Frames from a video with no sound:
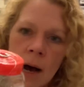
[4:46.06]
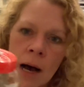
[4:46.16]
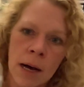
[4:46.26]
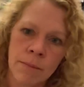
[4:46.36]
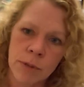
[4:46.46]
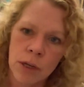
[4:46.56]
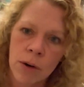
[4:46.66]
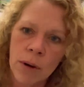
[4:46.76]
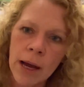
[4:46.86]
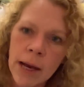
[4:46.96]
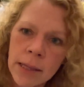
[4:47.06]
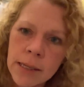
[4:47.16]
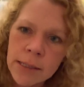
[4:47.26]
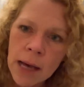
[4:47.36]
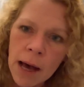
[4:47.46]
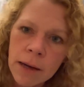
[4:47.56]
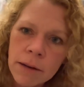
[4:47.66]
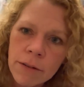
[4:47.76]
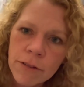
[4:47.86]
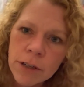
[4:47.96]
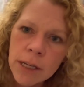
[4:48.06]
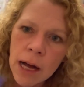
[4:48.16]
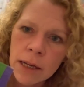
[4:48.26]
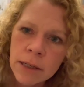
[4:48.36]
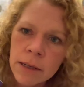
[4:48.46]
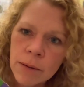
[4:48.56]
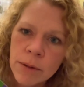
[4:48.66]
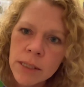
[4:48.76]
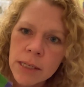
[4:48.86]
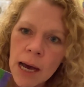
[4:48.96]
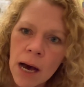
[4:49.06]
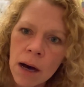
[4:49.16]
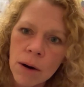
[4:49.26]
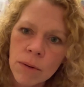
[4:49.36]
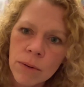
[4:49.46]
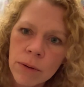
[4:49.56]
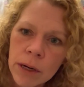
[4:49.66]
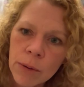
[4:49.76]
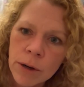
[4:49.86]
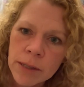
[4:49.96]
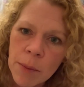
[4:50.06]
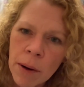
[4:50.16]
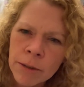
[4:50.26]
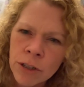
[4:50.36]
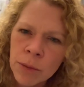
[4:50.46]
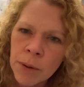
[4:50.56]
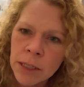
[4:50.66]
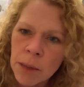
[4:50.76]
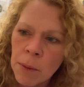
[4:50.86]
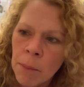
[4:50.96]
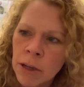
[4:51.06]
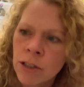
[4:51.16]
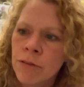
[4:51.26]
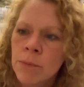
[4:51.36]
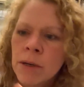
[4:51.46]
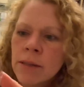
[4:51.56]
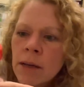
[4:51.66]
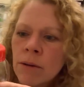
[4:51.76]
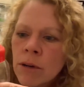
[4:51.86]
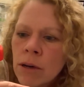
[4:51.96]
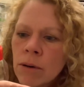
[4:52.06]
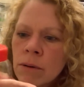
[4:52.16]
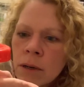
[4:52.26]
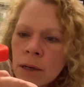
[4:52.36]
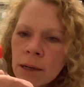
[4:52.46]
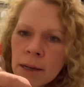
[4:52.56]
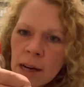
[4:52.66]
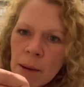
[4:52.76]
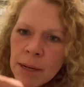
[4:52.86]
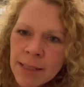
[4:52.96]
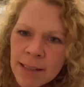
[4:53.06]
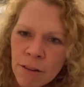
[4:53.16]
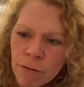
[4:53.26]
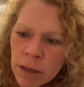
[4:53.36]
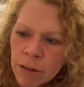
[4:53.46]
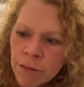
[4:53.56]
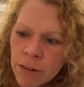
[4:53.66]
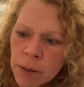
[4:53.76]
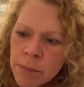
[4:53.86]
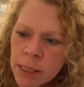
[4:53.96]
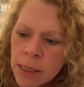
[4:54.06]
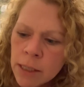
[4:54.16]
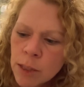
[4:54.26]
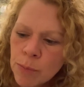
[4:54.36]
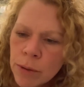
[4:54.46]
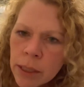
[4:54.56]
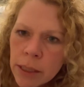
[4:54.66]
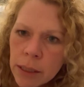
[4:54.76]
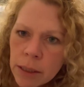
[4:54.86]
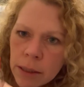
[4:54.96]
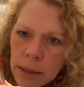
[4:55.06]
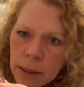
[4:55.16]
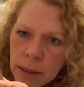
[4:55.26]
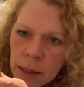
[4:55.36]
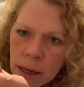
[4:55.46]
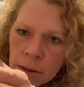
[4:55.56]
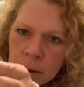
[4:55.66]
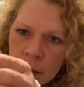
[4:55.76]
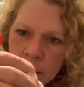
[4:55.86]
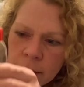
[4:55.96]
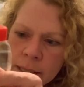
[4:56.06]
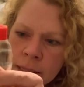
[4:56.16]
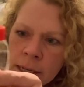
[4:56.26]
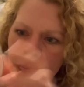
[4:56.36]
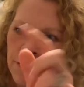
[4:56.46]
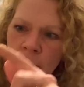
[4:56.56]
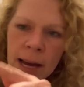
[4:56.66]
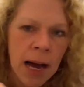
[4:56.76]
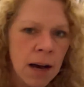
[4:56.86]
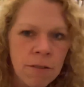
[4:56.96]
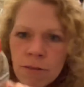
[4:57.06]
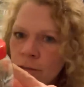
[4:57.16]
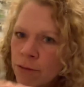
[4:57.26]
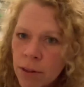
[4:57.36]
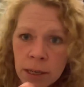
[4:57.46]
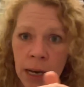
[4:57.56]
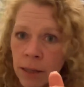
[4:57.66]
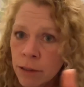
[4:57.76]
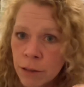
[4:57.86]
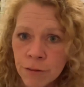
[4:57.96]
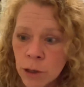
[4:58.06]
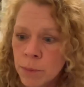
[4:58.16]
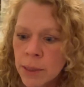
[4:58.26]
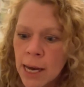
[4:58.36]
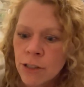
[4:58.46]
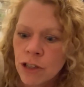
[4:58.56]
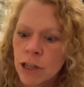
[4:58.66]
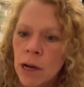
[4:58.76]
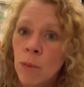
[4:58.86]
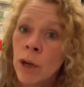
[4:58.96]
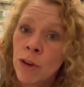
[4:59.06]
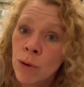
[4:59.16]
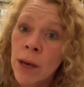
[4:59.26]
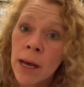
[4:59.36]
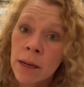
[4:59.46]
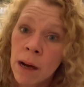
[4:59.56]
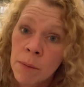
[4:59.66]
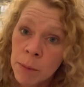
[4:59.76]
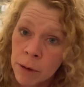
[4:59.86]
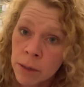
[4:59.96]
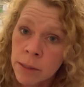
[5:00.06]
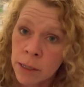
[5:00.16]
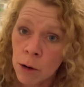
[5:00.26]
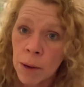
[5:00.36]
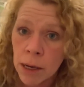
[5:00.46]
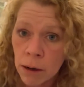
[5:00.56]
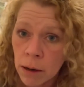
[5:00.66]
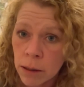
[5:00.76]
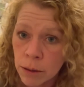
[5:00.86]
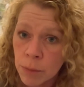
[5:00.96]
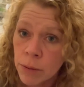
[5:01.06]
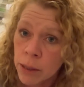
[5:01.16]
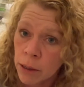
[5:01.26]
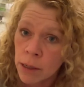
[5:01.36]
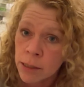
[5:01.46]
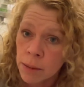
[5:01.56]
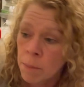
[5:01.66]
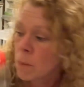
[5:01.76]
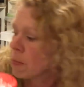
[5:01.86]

Um, so I got this guy for a dollar and we'll see how it works. I probably should have picked up a bunch of them because I don't know. I mean, it's not real flimsy. It's pretty, you know, I think it's thick enough. I have the nectar from last year and we do get hummingbirds in our backyard. They're pretty awesome.